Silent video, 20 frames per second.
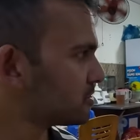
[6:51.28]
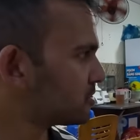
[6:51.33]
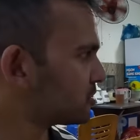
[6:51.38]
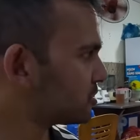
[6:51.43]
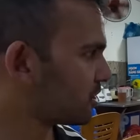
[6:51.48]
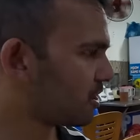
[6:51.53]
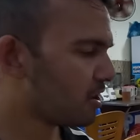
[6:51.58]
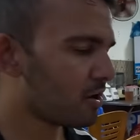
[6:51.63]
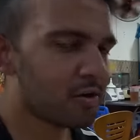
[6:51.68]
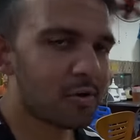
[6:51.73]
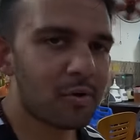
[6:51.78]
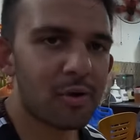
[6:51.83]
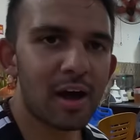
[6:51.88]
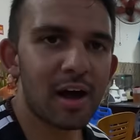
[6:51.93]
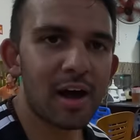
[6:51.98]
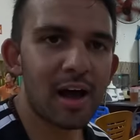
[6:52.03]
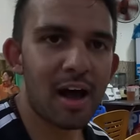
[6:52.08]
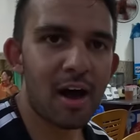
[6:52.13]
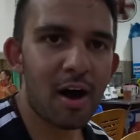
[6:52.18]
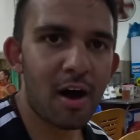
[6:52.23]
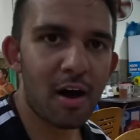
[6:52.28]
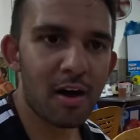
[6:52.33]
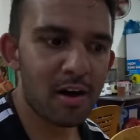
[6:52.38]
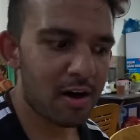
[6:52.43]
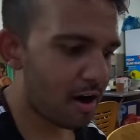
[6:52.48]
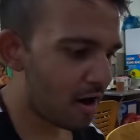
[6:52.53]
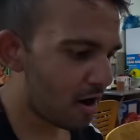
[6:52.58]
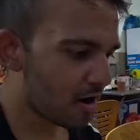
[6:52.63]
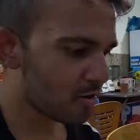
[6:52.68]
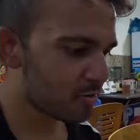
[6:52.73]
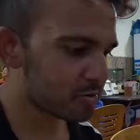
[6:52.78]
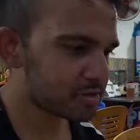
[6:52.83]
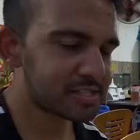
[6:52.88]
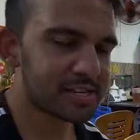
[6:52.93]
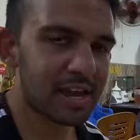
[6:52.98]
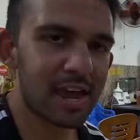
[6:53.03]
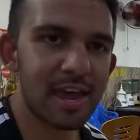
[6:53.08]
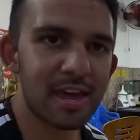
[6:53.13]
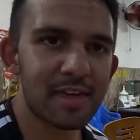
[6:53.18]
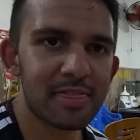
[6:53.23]
So Hong was
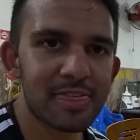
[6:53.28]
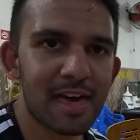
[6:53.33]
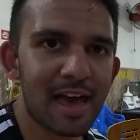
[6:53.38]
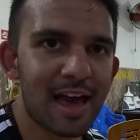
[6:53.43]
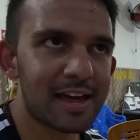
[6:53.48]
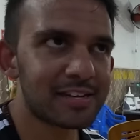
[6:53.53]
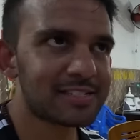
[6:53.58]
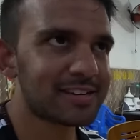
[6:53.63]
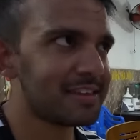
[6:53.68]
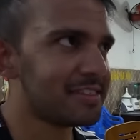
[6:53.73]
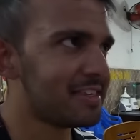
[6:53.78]
saying that